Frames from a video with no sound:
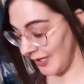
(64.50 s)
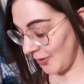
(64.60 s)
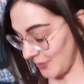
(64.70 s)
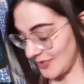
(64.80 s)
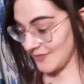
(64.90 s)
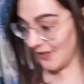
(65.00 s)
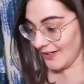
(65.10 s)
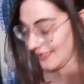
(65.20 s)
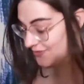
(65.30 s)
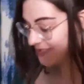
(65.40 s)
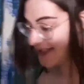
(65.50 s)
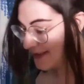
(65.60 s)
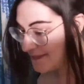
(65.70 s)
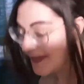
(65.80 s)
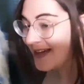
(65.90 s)
which is very
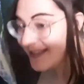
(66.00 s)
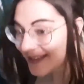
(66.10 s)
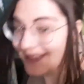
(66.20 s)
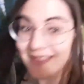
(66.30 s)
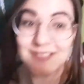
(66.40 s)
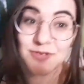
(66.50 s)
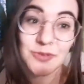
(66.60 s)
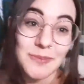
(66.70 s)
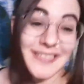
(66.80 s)
interesting. It is the room my